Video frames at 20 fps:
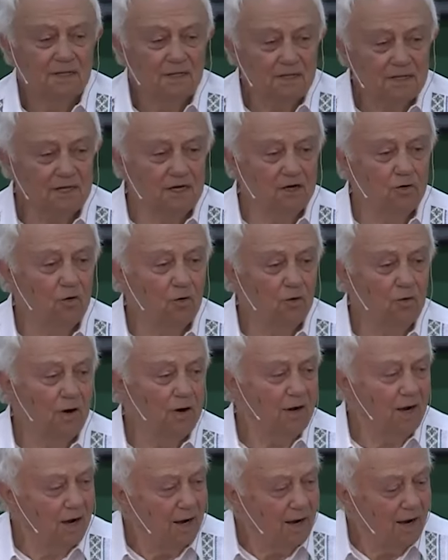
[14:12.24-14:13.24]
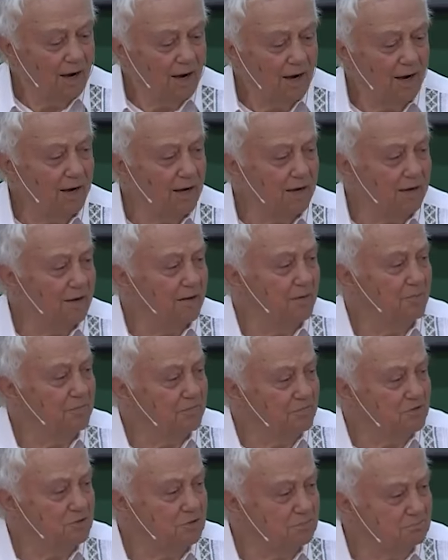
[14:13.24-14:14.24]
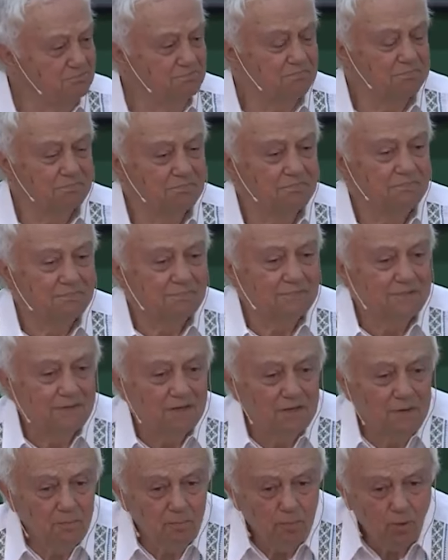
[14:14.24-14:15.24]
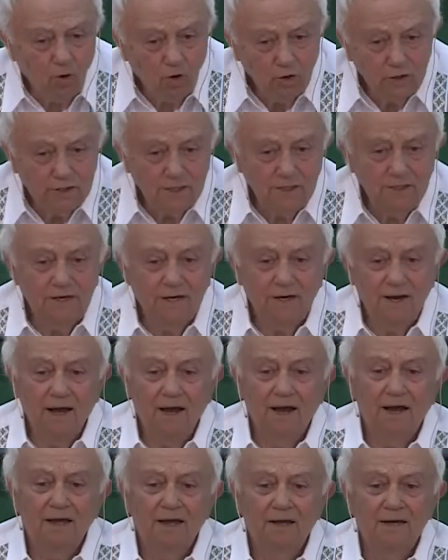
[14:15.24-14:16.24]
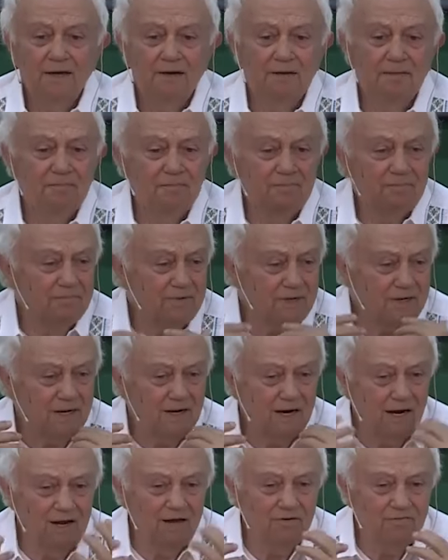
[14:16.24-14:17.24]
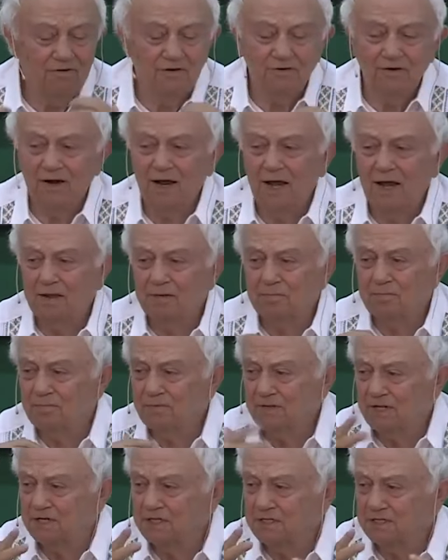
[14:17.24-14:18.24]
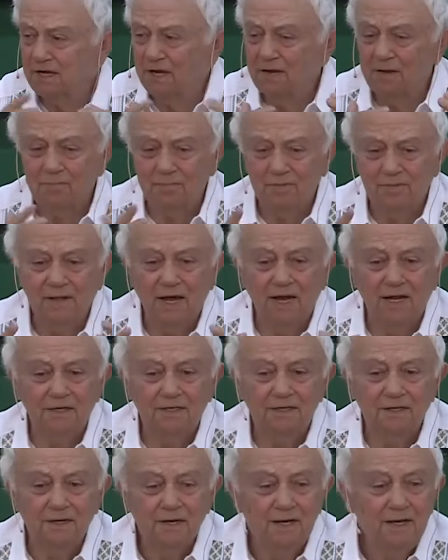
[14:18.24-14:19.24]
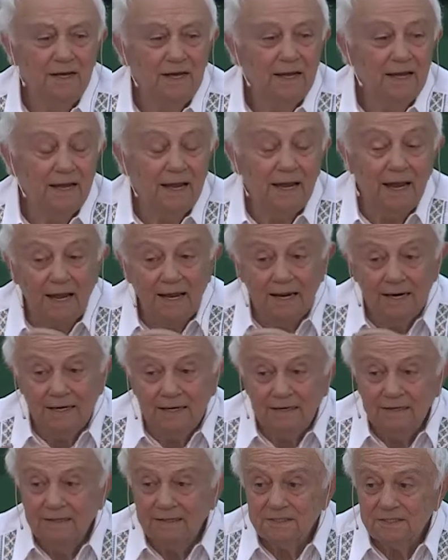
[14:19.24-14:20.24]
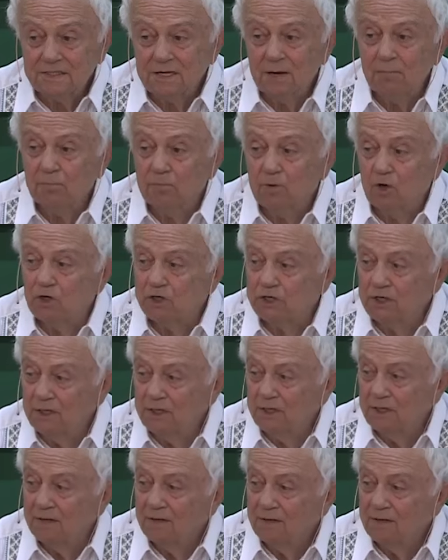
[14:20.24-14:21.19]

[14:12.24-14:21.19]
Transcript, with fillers: Ego. I am important. I am clever. I am this. I am that. And somebody